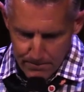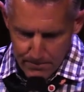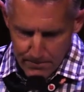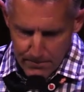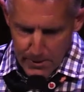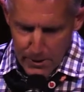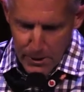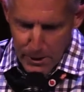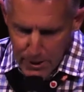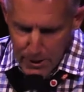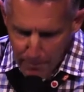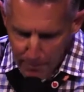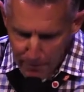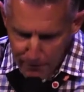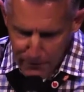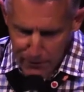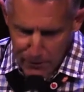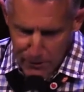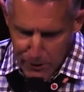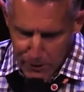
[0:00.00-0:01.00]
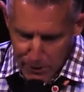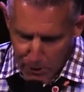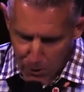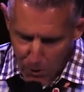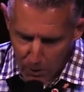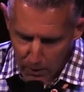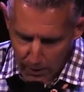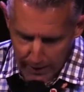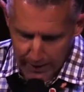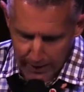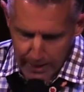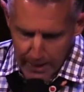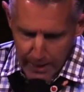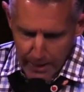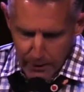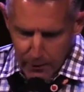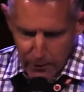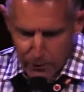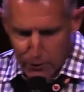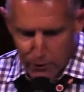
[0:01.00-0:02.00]
So some of you, is calling
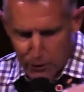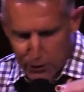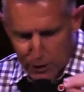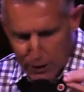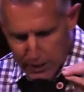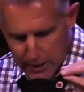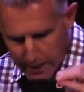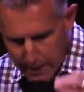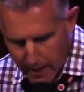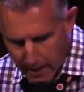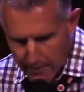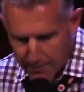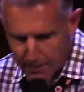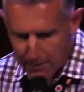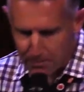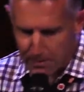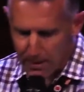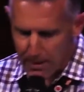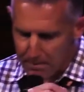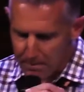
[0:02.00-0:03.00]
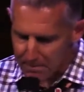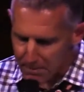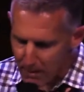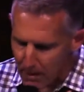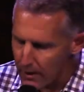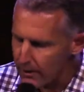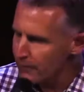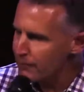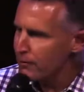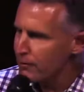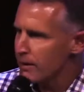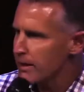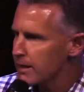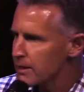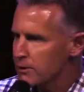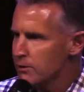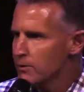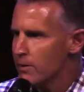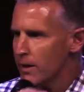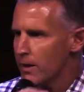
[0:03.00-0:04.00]
you to just come and be a part of what He's
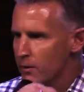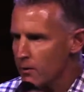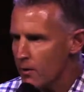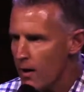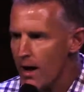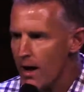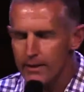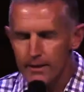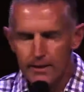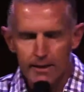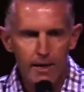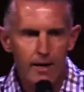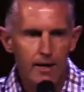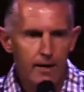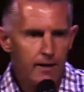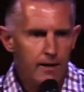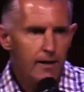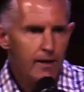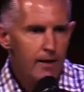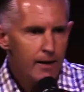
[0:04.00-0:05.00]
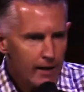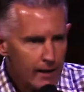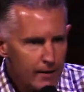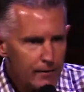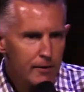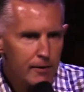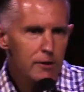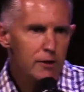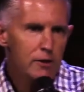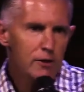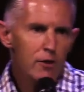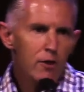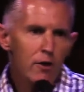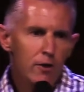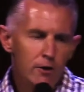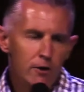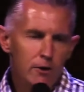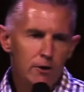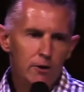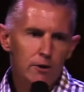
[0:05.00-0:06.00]
doing right here in this
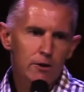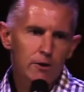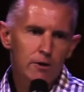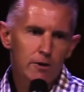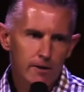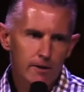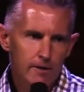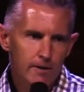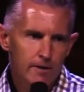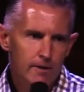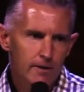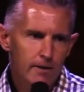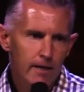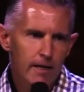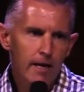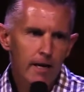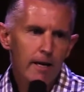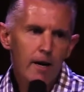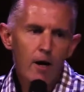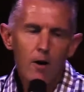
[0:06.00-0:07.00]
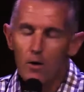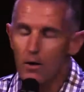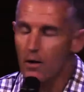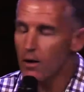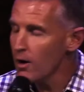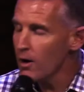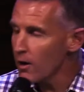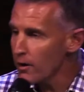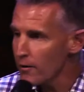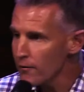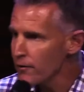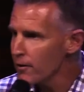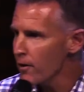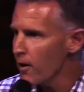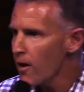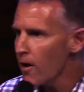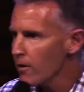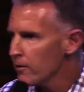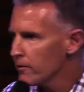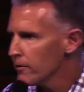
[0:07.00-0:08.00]
church. And I know a lot of you
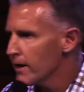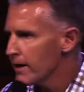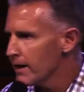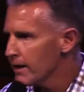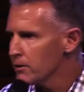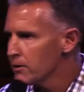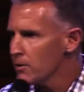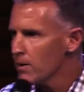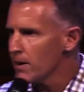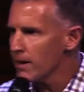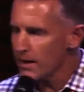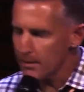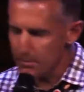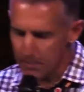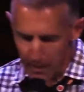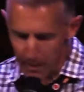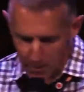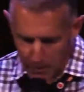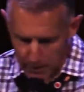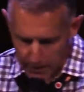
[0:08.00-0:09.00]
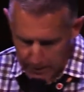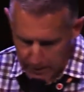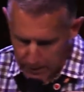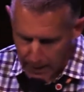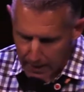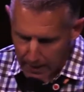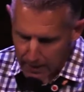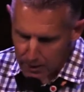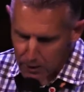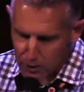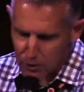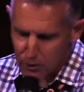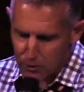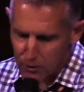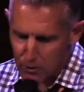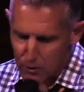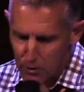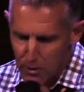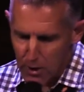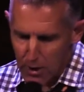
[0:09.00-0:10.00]
are already doing it, but I want to challenge you
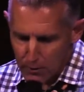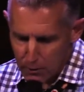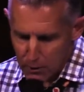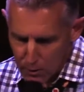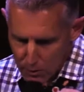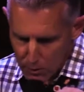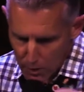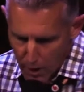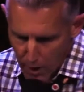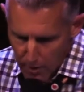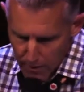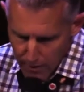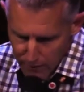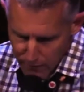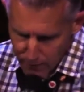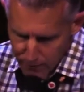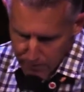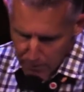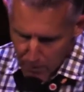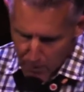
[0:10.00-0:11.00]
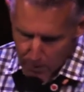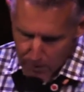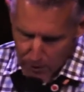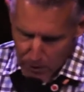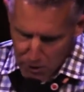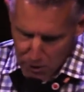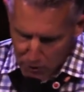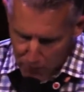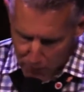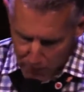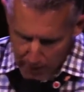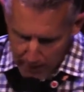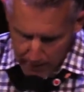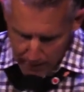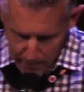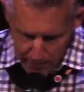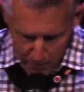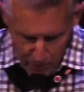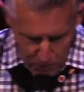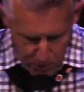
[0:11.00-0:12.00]
to grow even more and to surrender
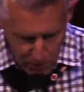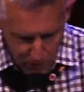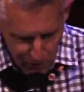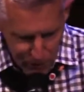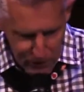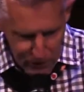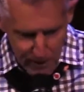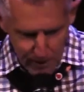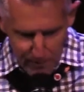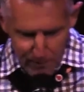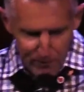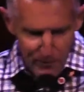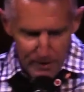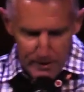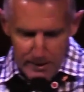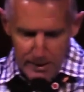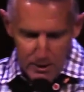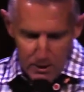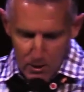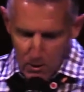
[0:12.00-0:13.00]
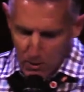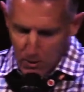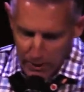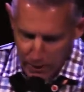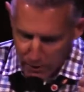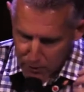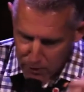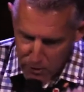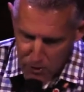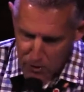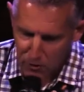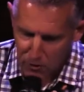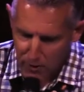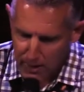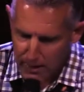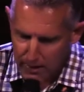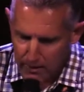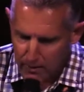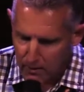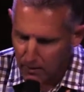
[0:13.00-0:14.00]
more. So for some of us, He's calling you to
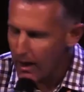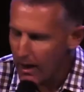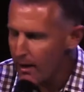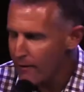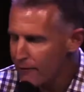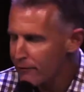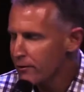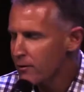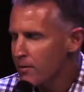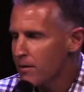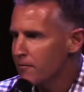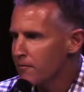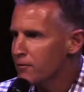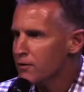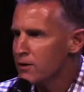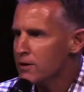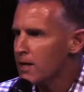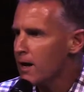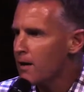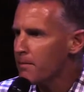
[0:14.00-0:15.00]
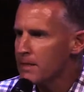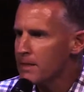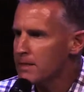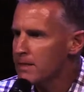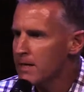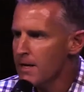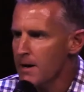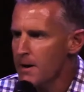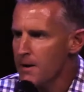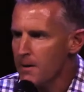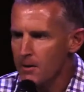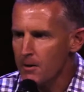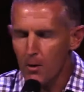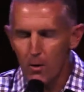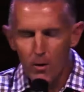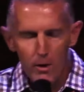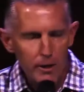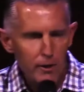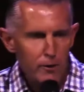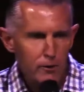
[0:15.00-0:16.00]
surrender your life to Him. For some, He's
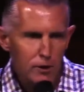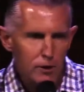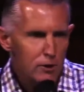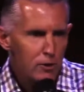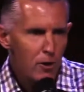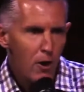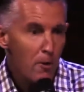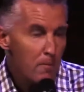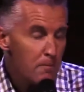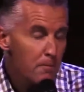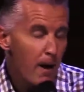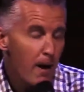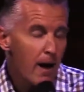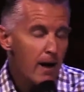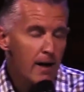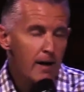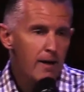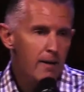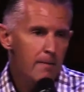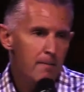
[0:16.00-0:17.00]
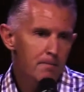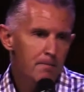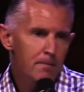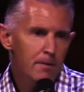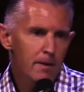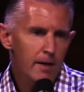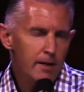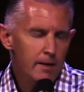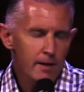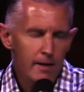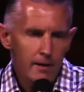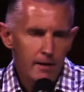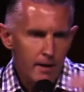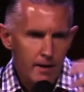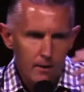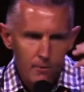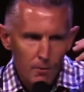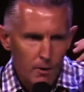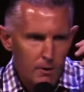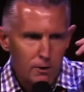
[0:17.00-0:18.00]
calling you just to obey Him
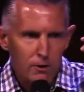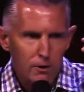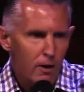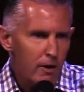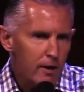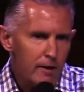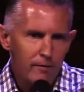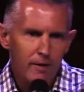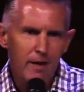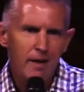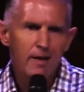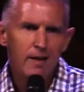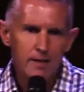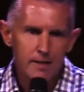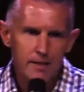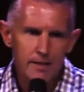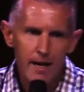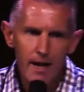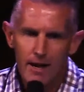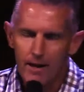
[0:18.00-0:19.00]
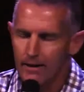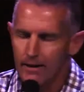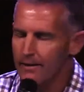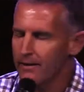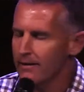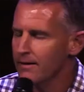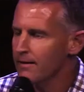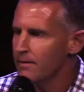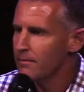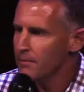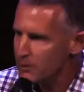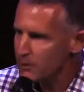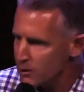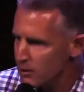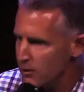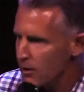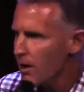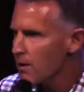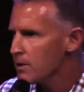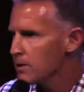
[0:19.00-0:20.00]
in what you don't even understand, but you
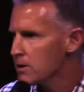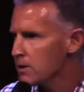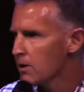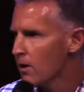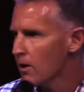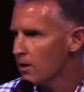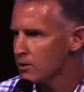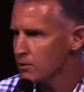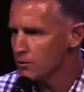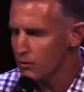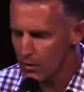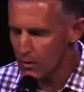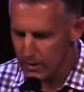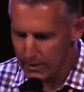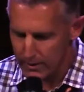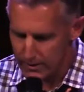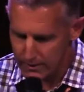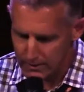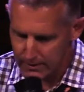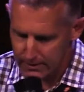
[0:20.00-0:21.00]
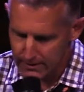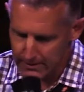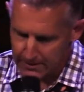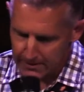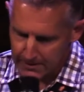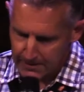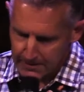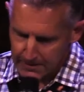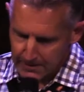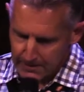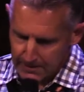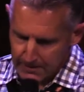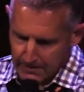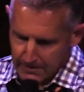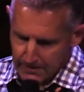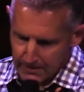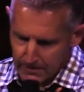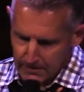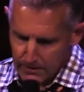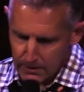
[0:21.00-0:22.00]
know it's God's voice.
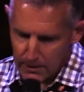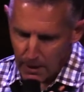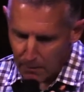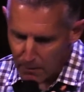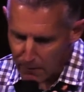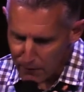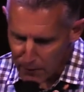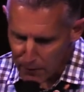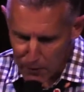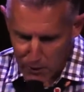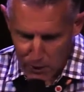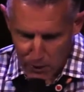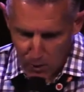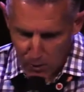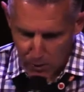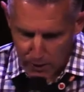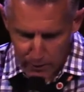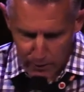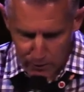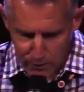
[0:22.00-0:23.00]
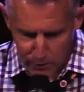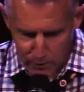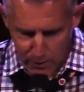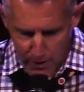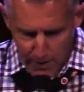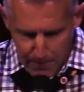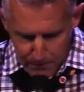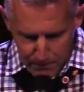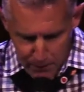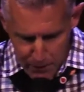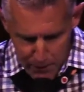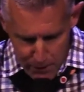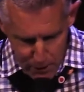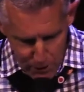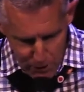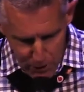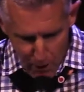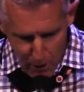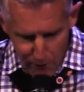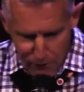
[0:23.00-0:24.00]
Some of you, is calling you to just
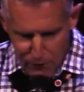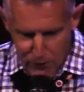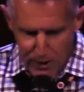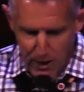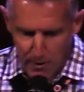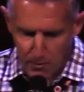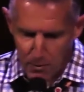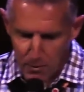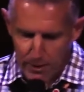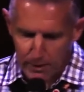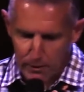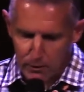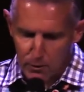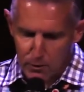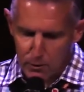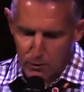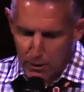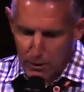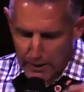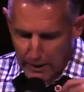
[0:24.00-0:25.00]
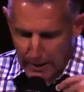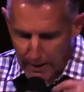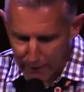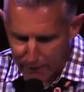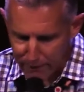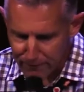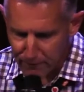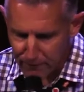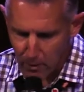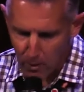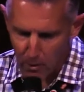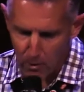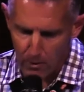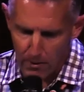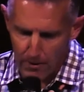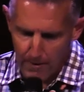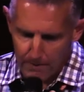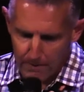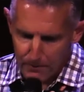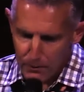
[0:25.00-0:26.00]
serve somewhere, to give more,
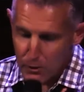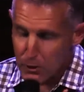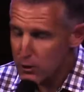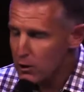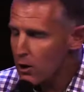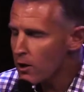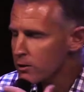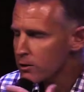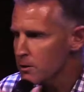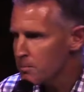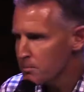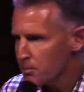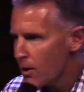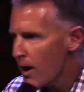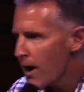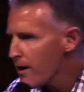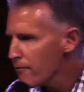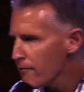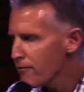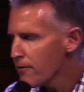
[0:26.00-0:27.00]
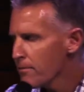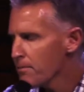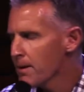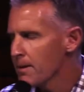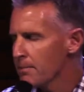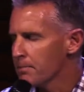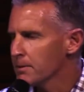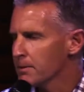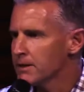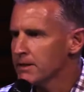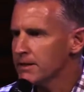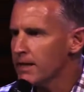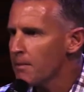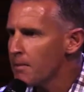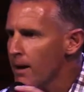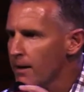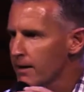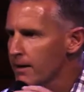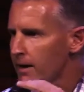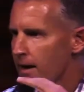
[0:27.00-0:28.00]
to start to pray for people, step
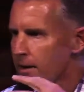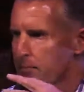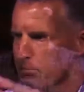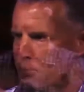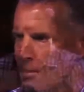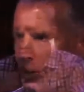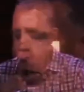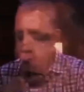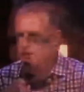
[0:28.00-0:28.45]
out and pray.